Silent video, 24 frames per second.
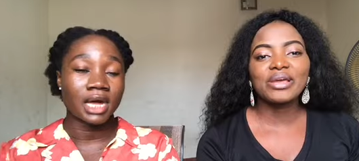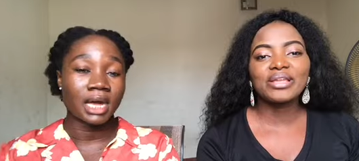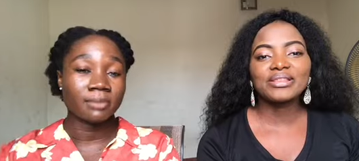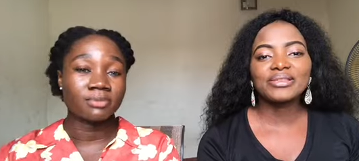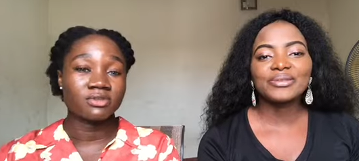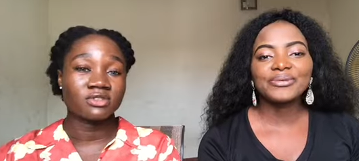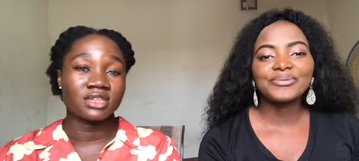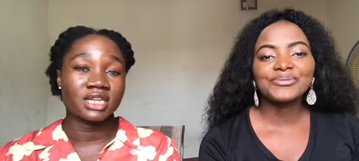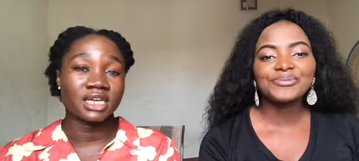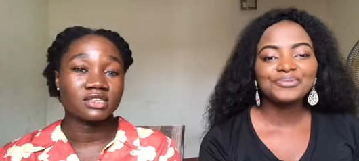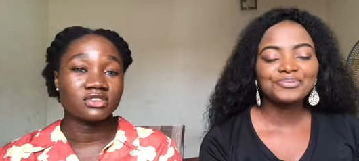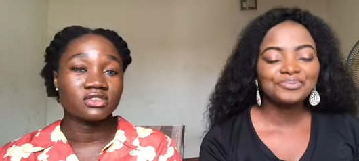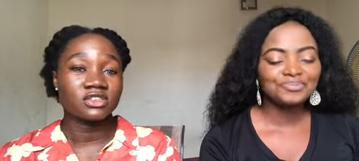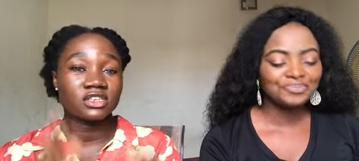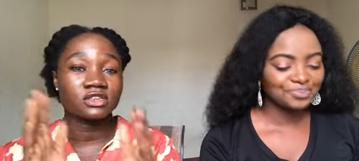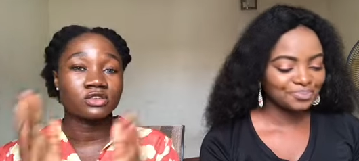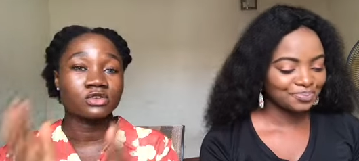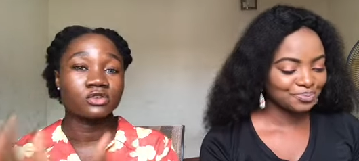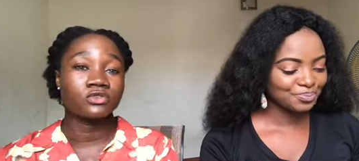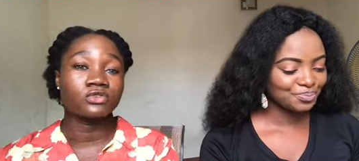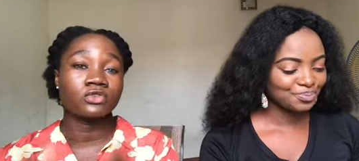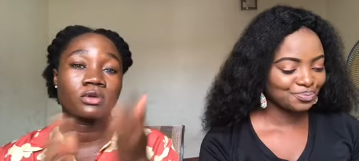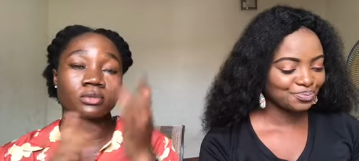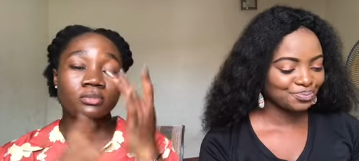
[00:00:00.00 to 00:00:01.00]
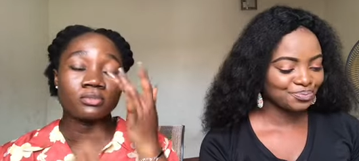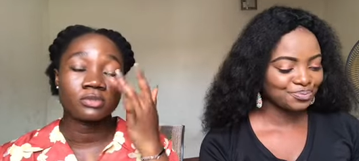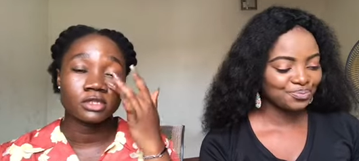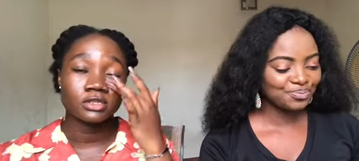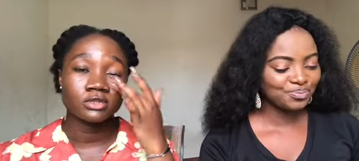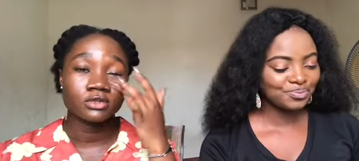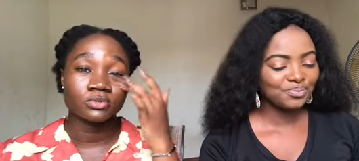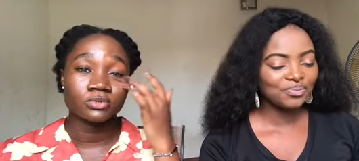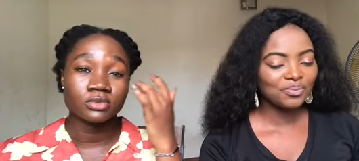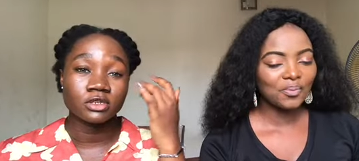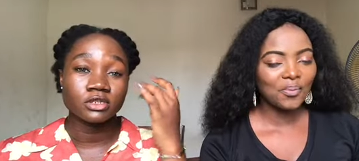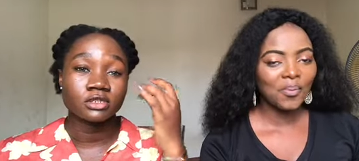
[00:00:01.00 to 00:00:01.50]
Speaker 1: cabs that take you from
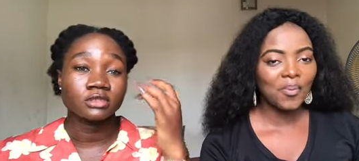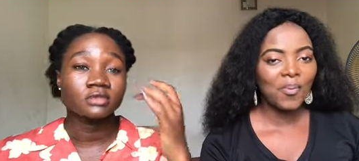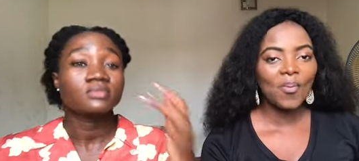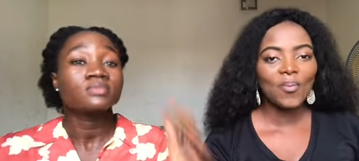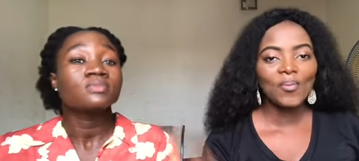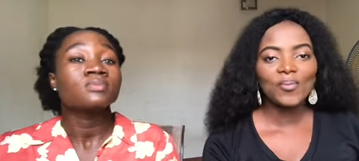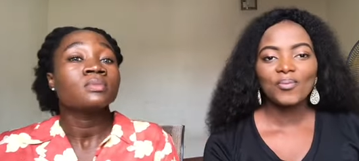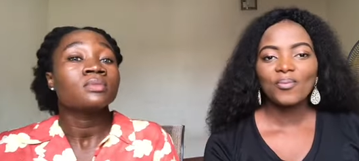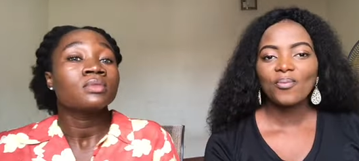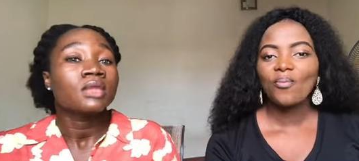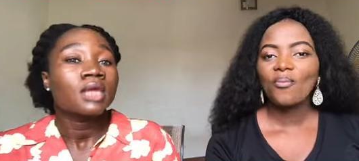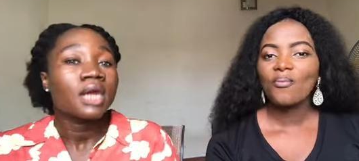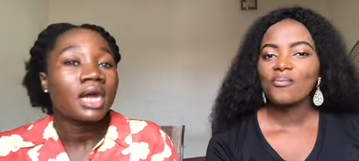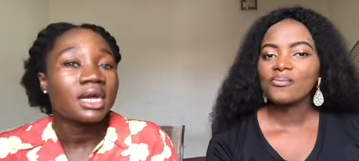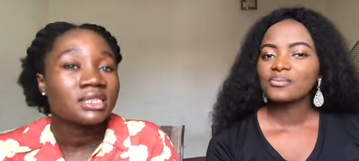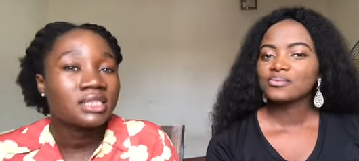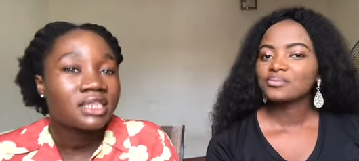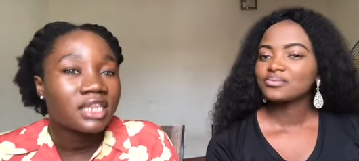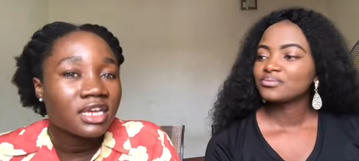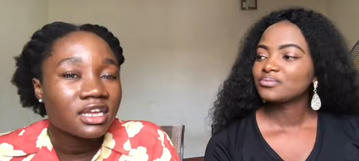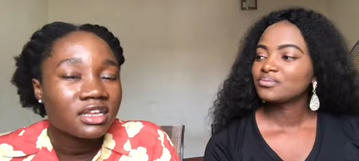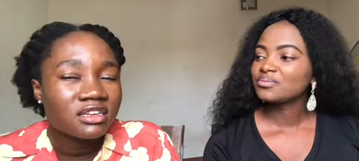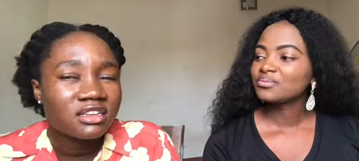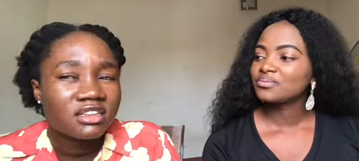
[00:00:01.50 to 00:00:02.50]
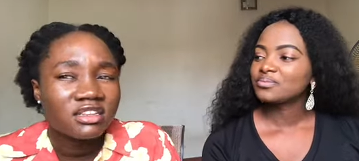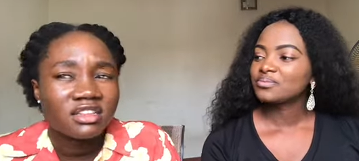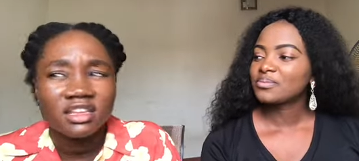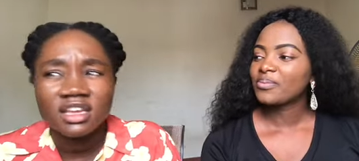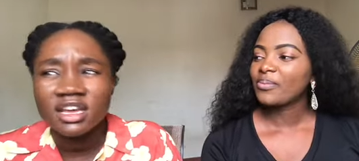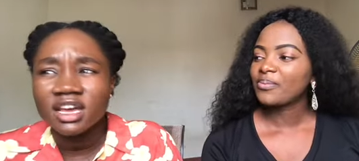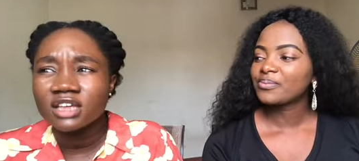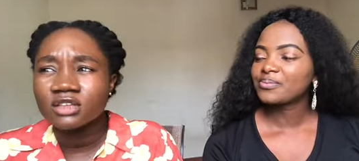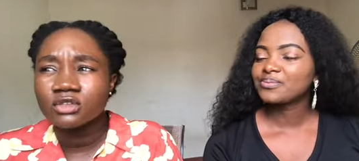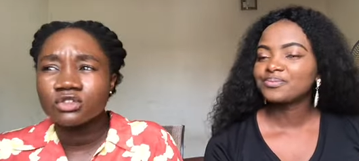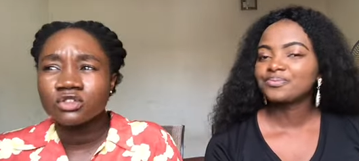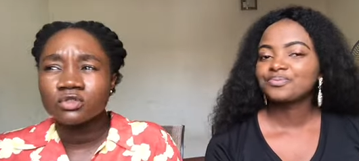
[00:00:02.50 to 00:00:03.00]
place to place. And then
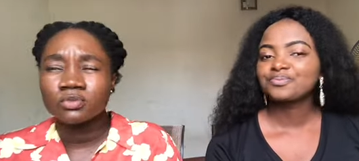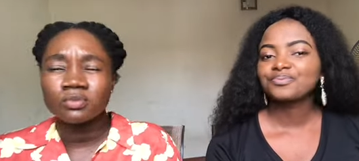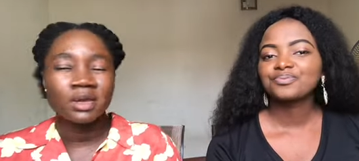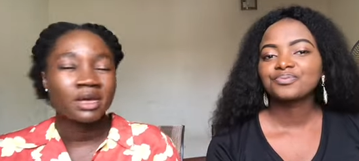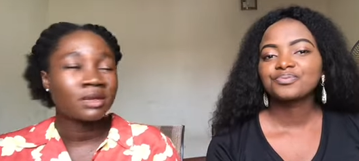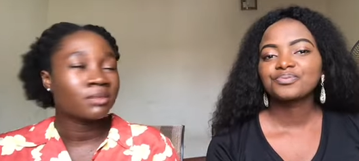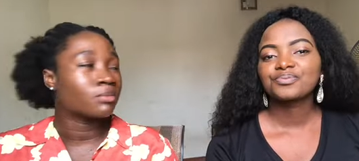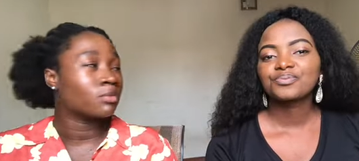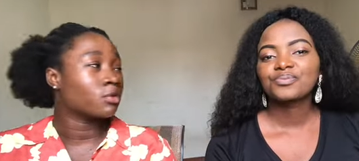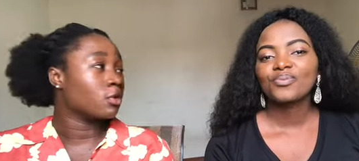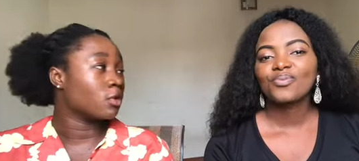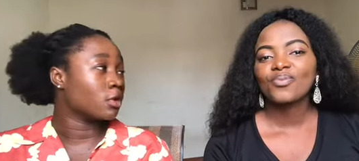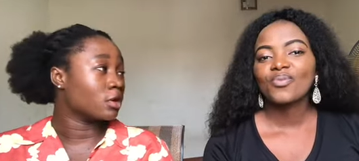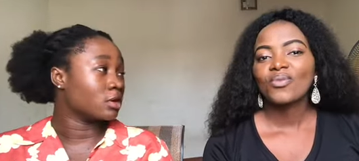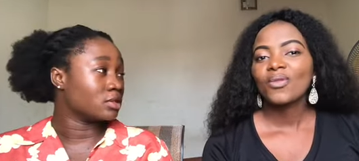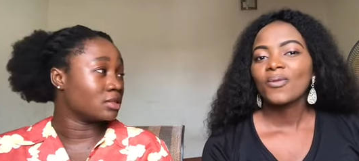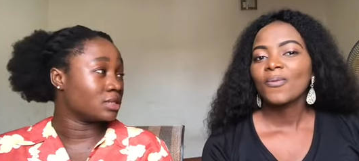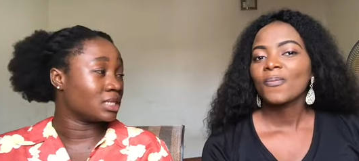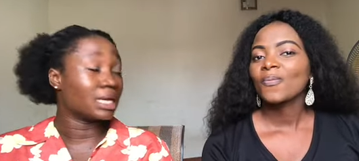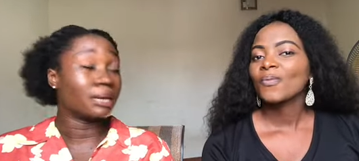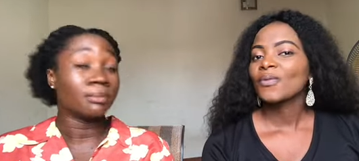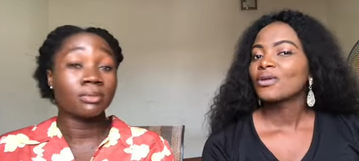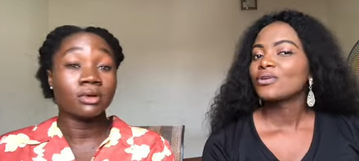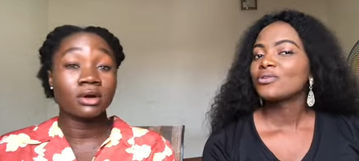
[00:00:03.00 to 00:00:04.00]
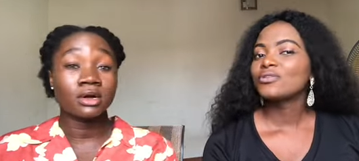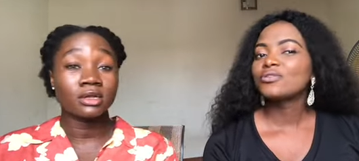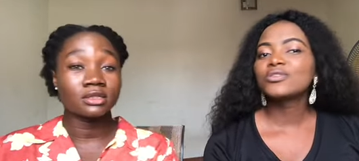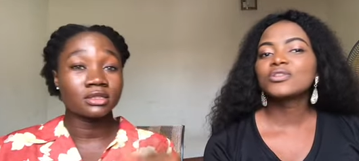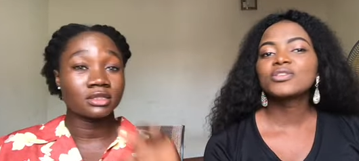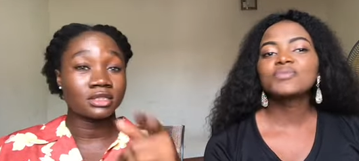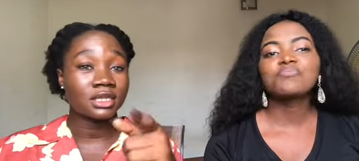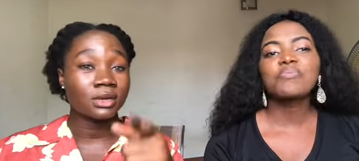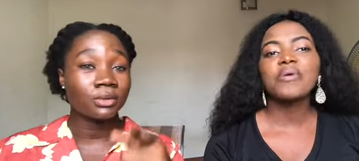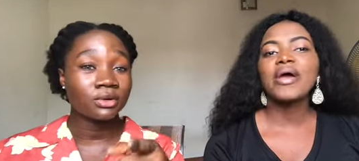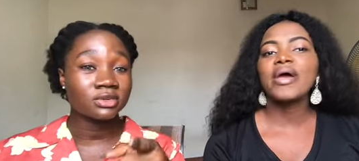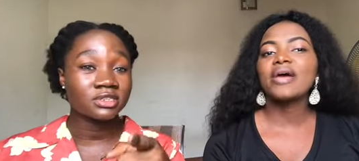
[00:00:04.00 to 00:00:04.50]
yeah, you spend more on them. But you
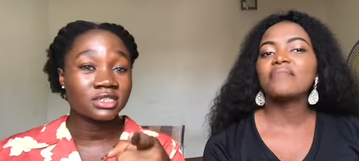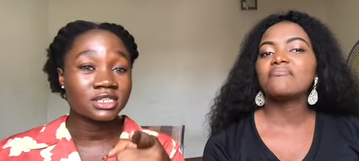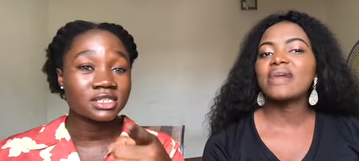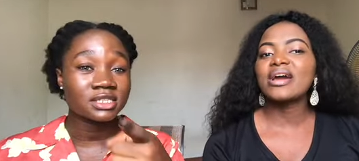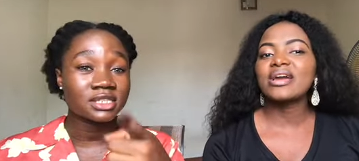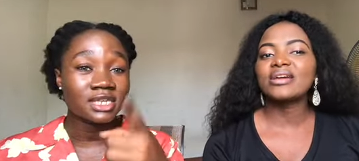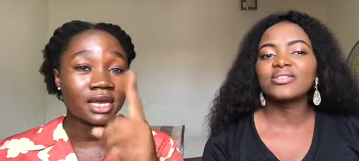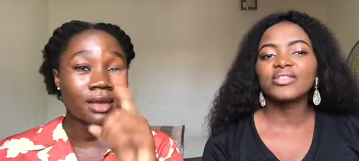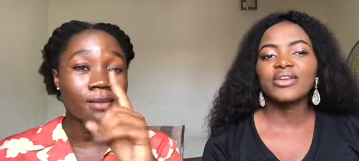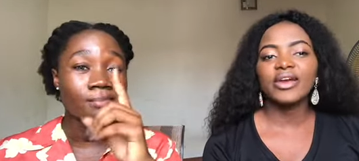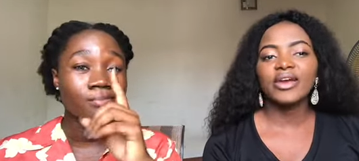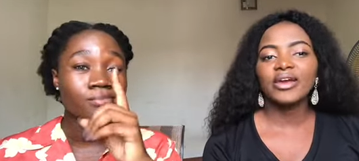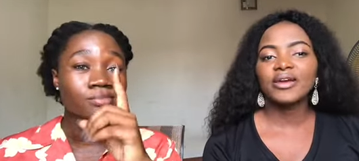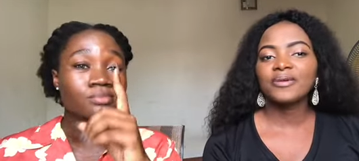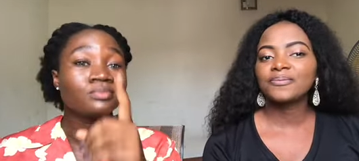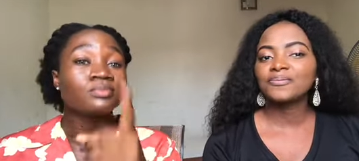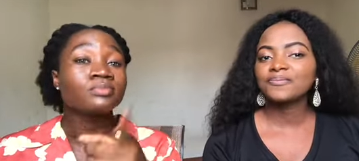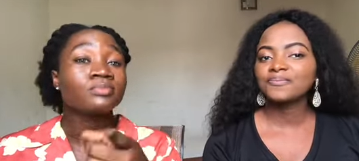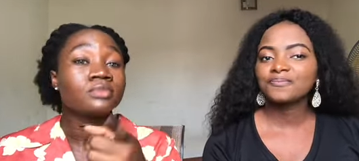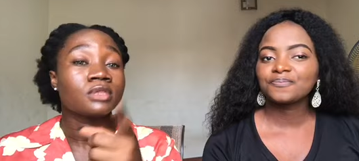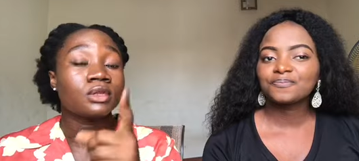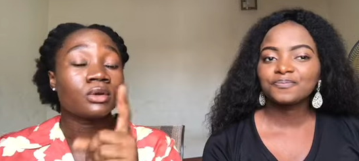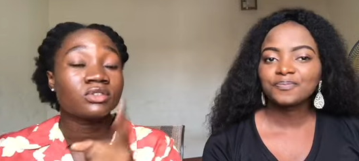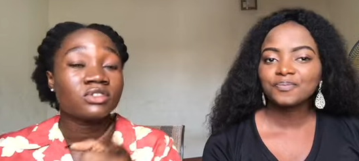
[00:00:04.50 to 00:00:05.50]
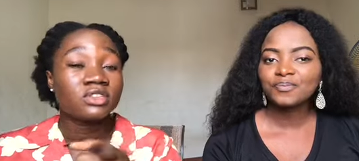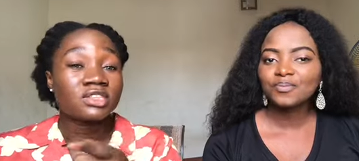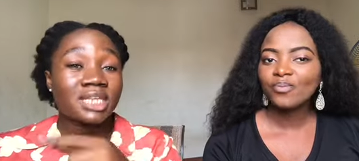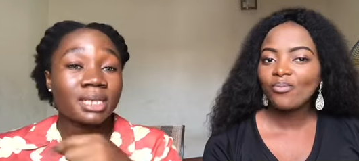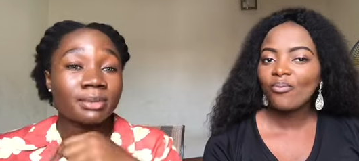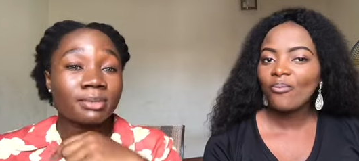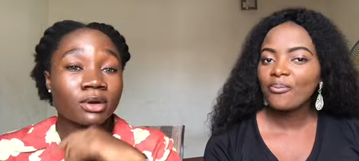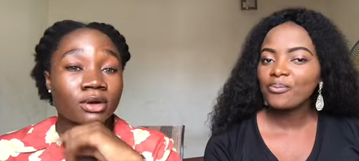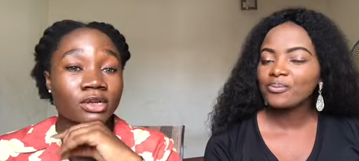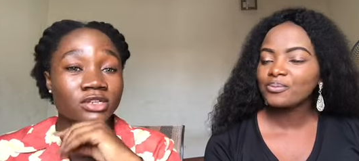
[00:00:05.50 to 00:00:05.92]
spend my there. There was a time